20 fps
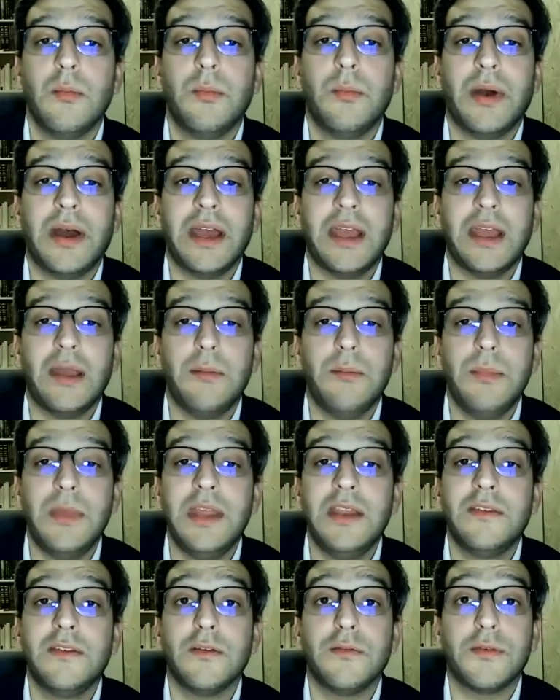by
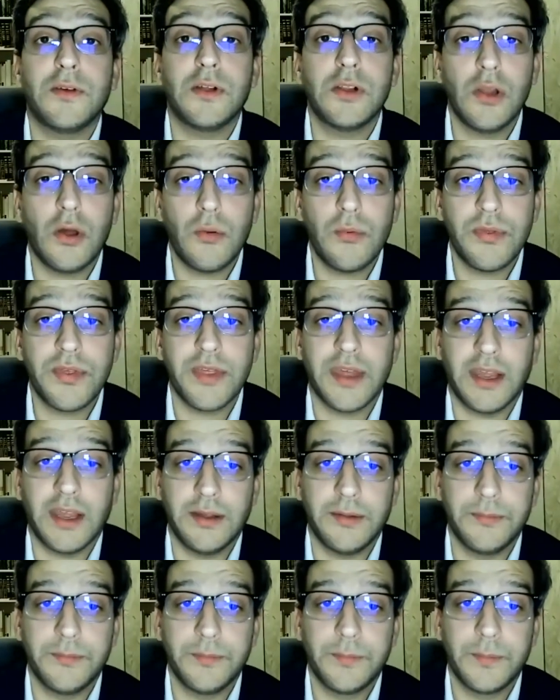means of clothing.